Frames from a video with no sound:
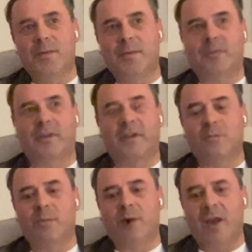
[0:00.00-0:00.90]
the
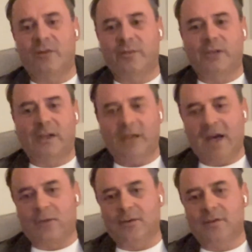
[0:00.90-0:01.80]
government bond to be the
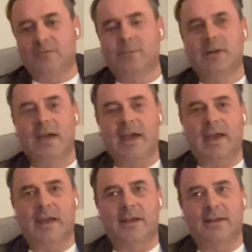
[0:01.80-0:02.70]
collateral,
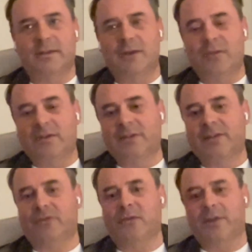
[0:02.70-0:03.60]
and you have a
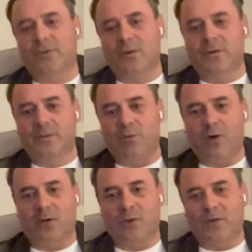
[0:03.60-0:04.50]
decentralized currency
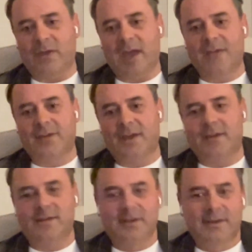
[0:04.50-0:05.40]
board where the
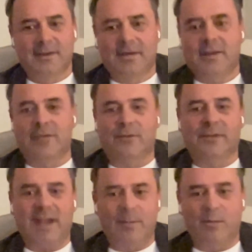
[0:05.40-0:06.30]
asset is
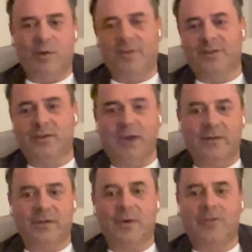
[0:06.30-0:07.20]
redeemable. So you
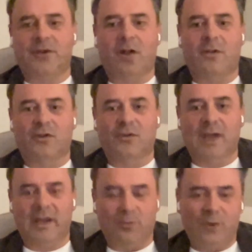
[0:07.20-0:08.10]
have a US dollar
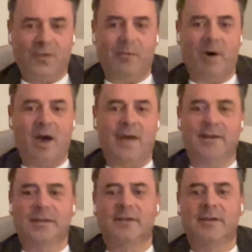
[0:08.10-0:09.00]
created with the
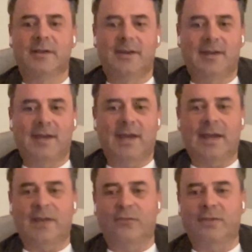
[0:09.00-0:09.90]
bond
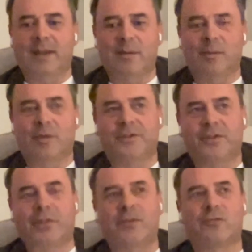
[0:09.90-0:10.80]
and it's redeemable.
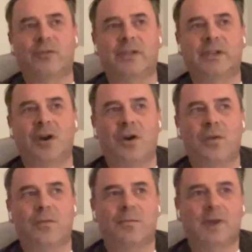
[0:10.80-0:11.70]
So like there's really
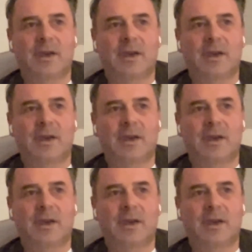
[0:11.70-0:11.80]
no